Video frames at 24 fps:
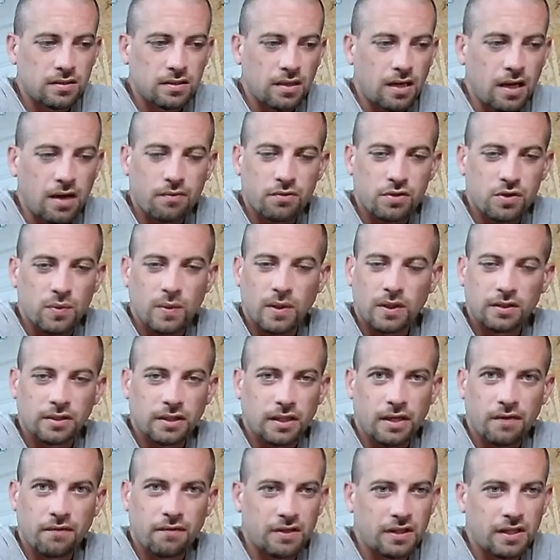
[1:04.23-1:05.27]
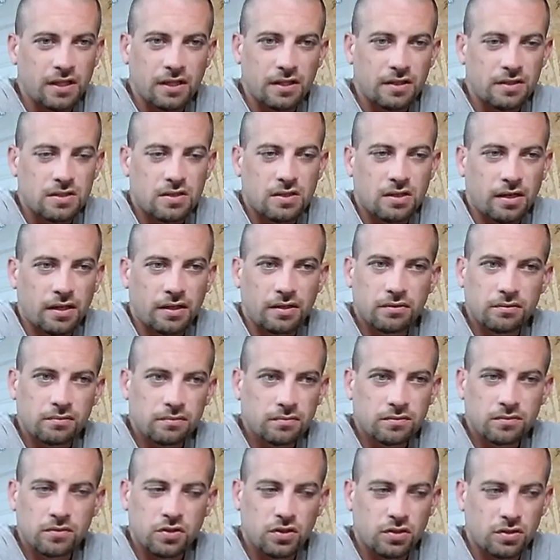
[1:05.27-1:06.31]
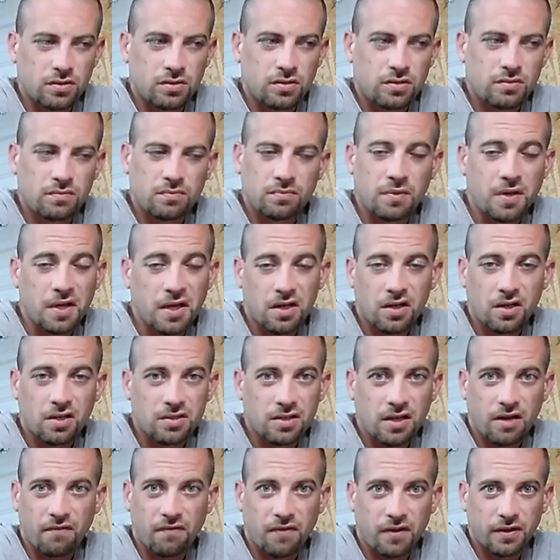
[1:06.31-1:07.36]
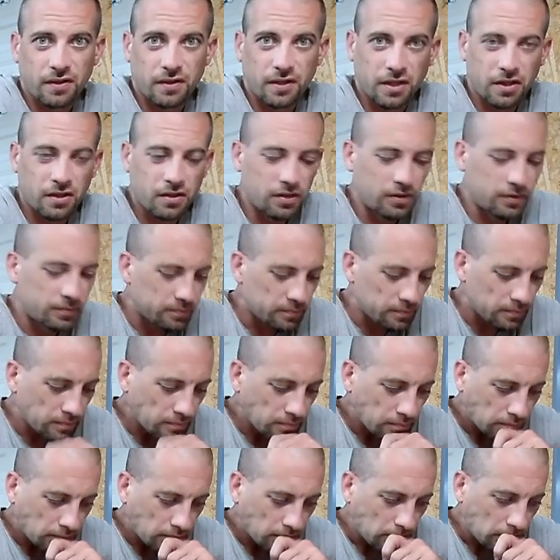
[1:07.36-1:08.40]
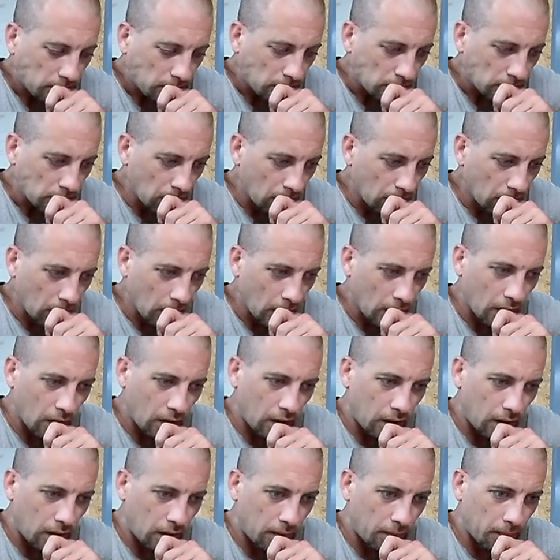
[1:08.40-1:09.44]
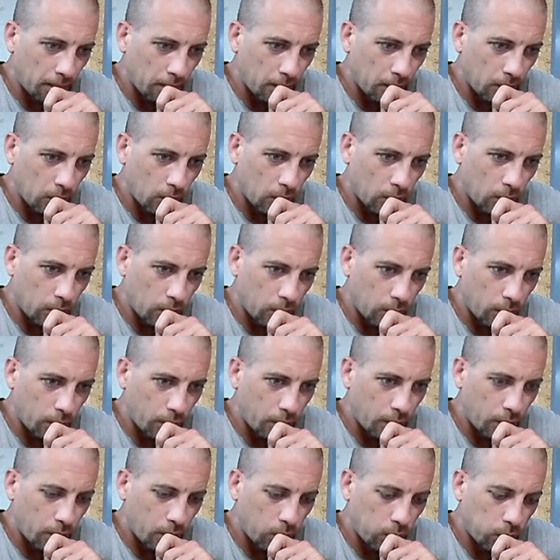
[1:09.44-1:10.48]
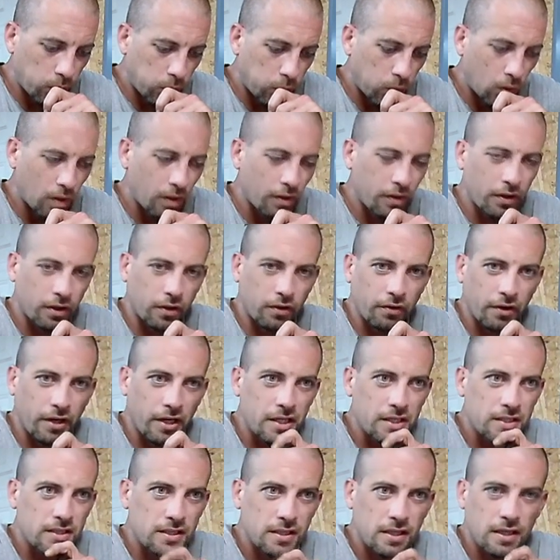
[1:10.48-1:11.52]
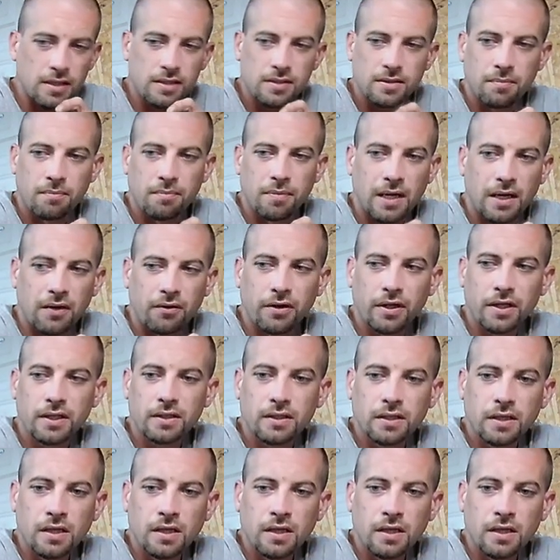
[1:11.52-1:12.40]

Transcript: I was welding everything in sight just because I finally could. One of the greatest things about it